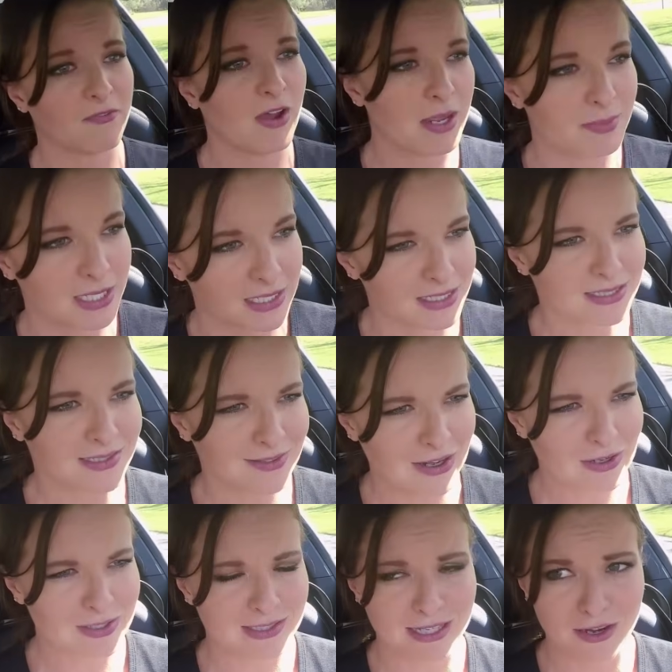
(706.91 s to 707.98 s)
I mean, this is
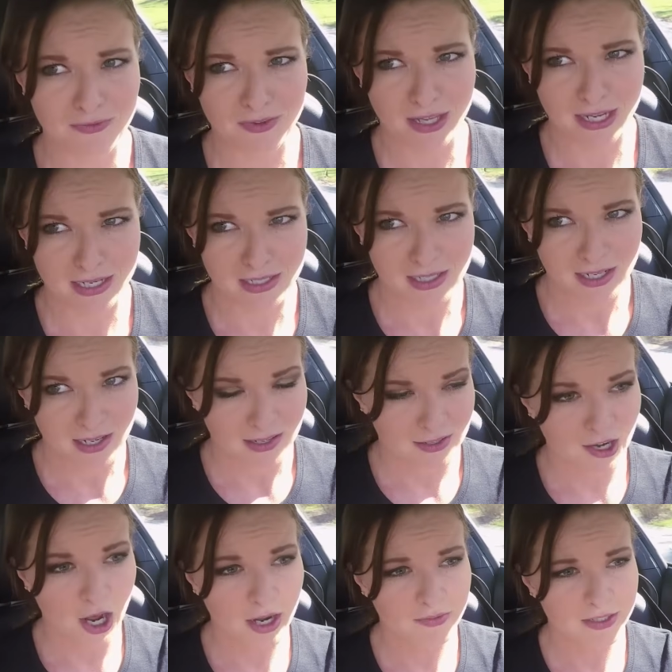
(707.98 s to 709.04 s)
all stuff that
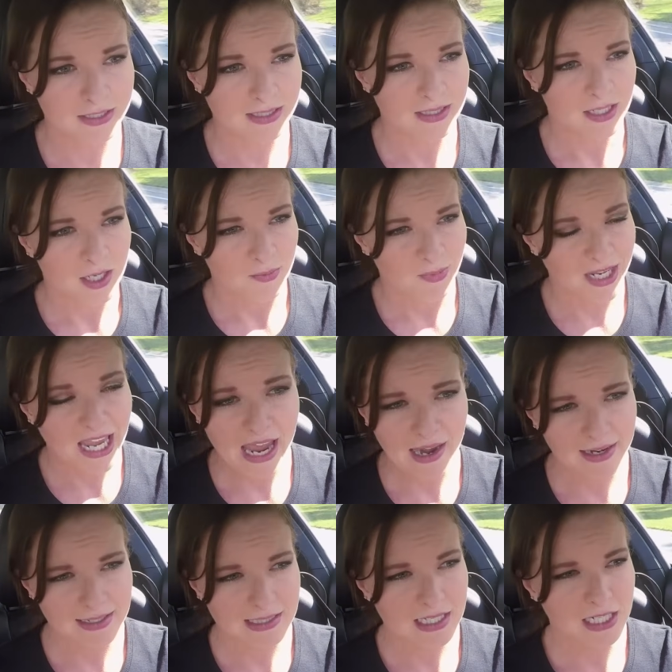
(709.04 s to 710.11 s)
novice
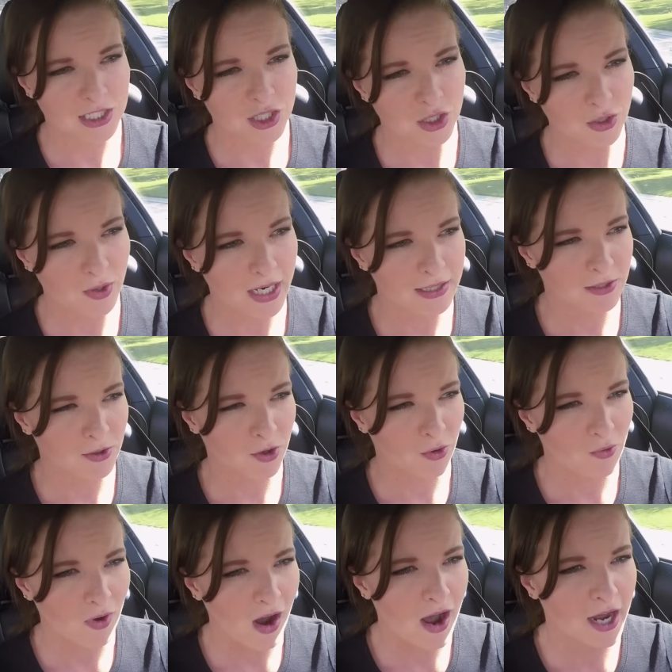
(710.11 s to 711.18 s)
mechanics can do in their
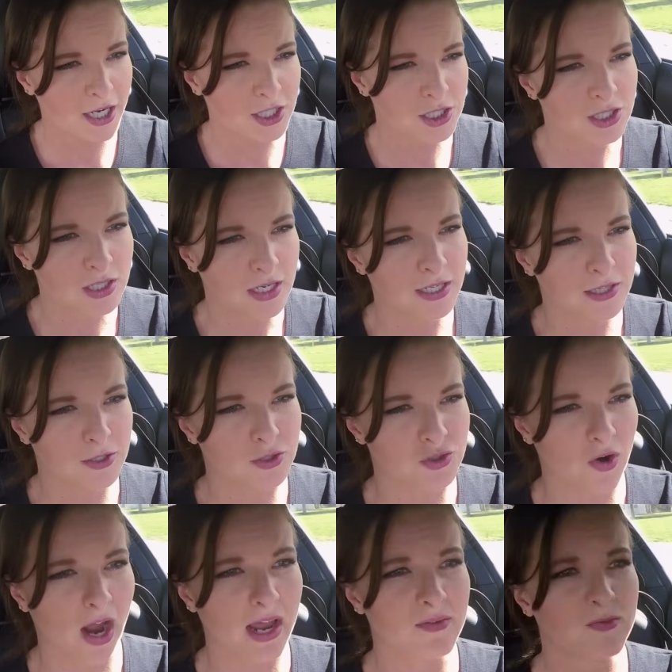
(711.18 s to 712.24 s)
garage, in their
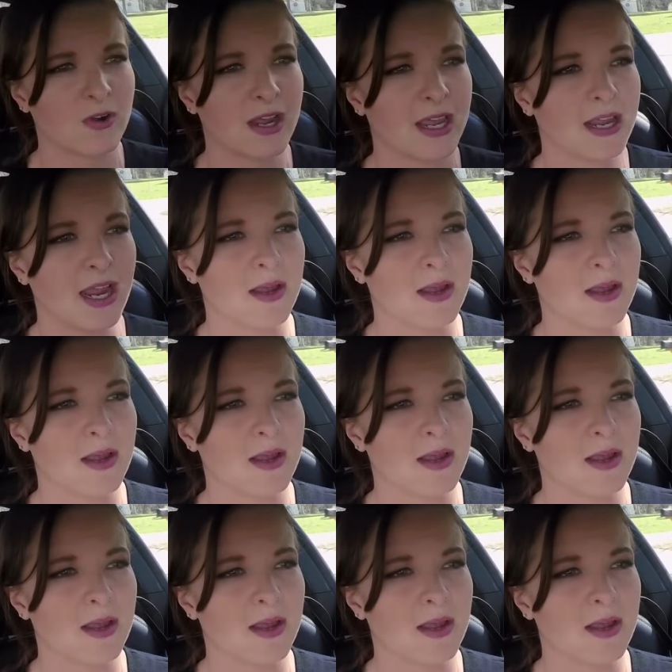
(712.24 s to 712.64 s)
driveway.